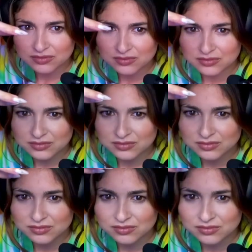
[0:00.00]

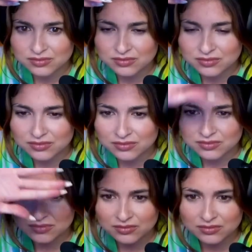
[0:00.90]

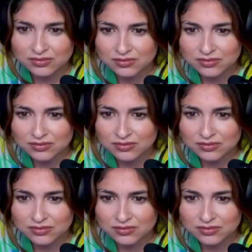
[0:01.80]
No words are spoken by the person on screen.